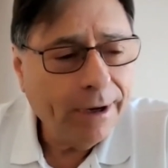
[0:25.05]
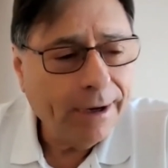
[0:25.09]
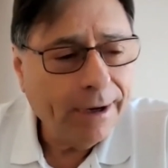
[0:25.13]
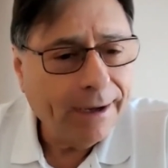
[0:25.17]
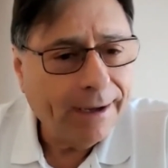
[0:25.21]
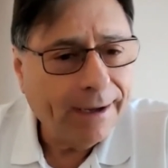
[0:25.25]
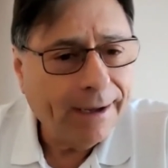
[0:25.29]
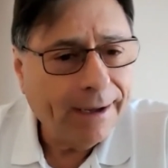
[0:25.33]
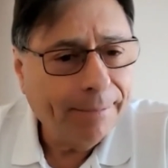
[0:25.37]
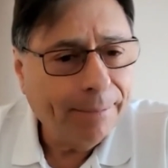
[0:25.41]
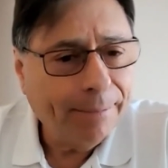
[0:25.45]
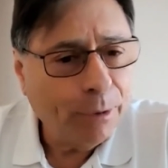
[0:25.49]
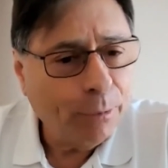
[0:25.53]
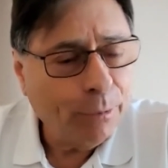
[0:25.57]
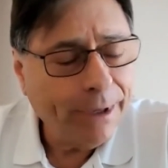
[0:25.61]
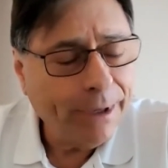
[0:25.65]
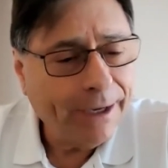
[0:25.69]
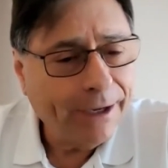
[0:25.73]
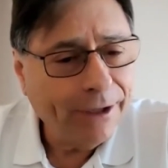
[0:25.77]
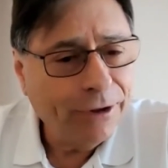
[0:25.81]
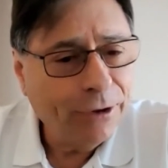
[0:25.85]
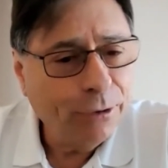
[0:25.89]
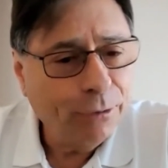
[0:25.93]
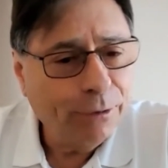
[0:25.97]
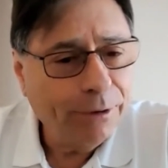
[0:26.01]
but we
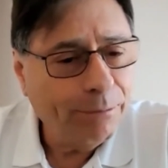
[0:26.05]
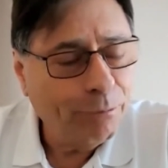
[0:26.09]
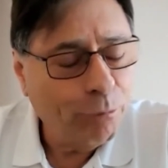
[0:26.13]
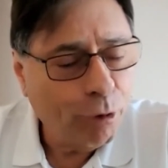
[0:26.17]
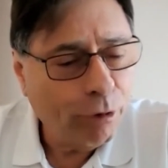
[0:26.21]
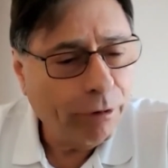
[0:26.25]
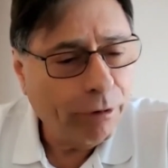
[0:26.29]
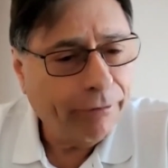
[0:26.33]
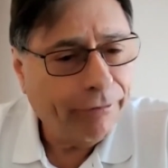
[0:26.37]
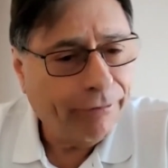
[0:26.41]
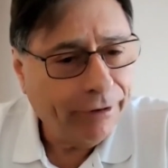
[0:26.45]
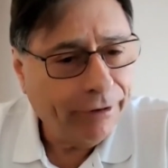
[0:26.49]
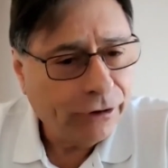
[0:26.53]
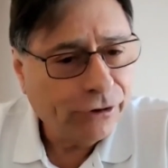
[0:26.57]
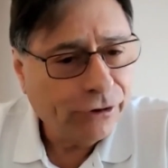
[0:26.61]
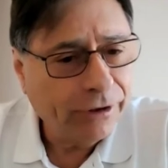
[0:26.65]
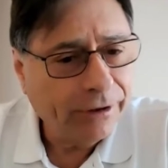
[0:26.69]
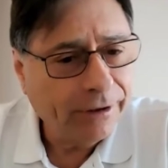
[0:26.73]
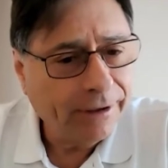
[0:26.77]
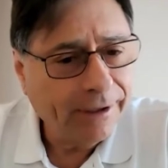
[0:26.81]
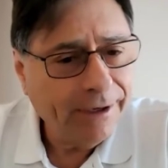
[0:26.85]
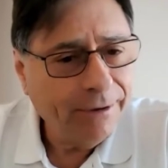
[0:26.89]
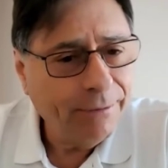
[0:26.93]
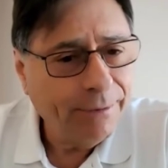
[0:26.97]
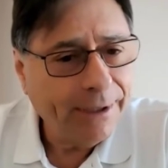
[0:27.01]
can do it more
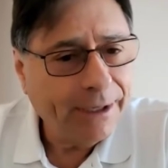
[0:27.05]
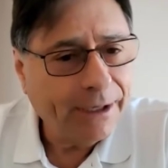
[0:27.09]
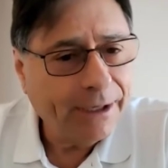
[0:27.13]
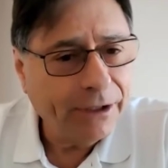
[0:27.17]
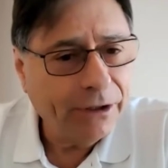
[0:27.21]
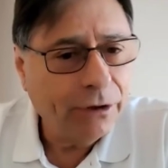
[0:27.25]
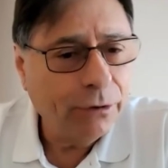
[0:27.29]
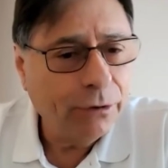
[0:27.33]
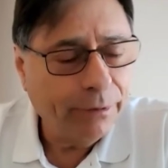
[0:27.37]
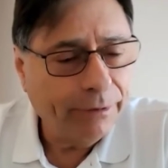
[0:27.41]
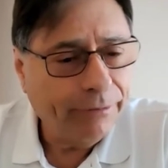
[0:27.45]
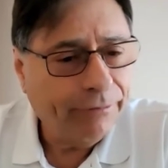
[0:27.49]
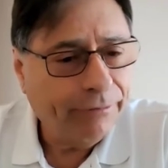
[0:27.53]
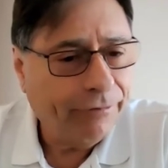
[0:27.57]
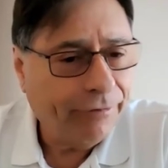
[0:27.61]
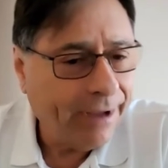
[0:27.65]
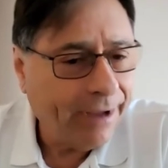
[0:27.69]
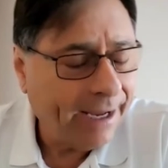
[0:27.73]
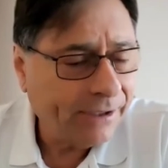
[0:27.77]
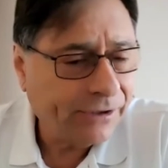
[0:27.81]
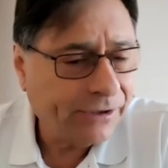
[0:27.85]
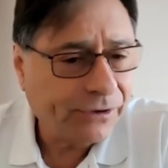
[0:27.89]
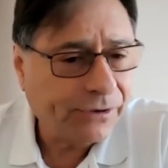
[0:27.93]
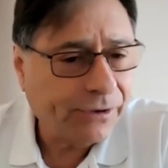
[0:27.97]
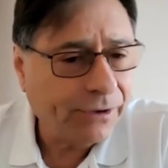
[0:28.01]
efficiently. We can do it
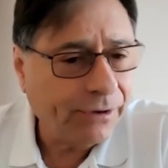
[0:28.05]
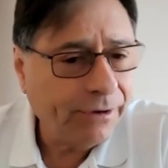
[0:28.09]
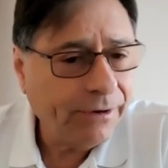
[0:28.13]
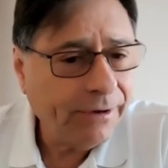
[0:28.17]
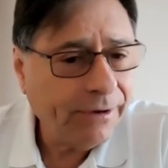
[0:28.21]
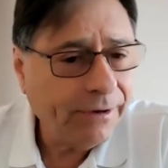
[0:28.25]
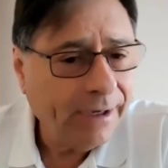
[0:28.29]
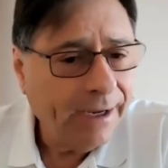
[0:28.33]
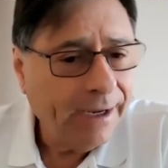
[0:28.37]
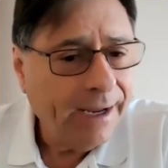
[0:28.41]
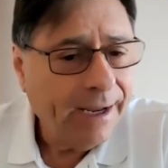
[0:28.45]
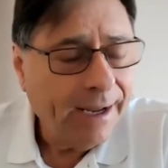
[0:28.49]
faster.